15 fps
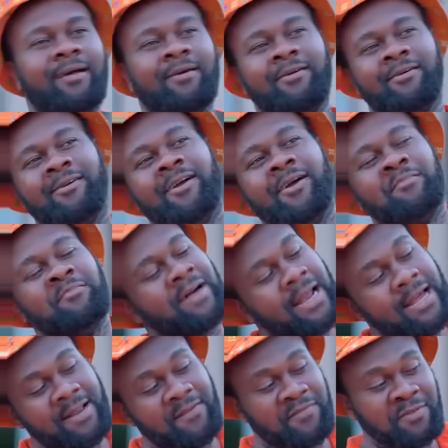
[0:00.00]
Hey,
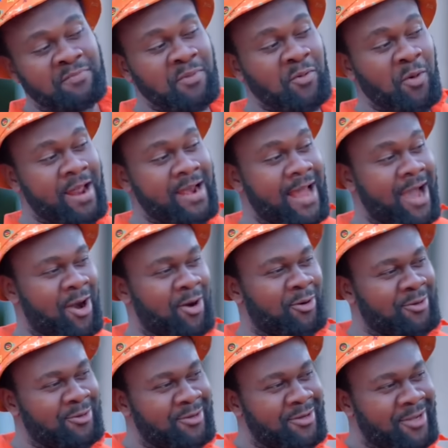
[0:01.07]
madam, they feed me well
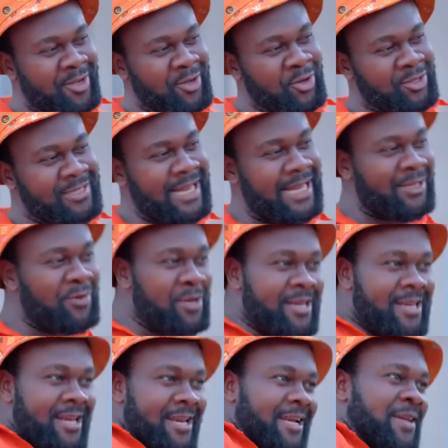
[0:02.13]
now. No, see,
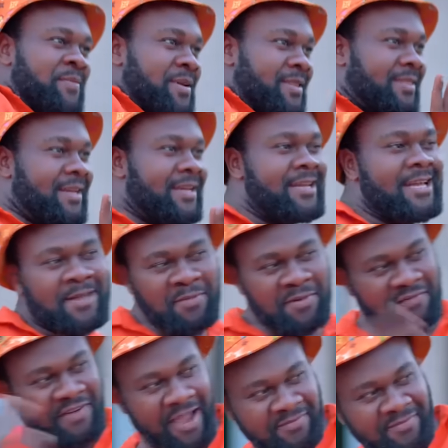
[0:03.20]
that's what they did. They give me three,
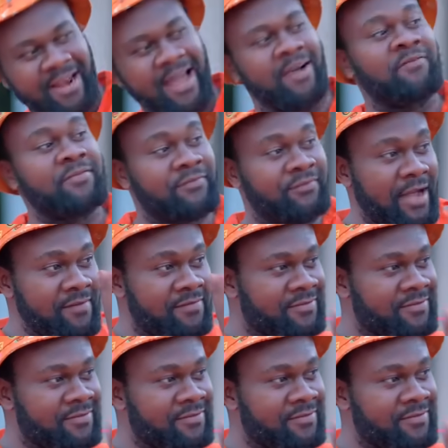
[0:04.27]
they give me five now.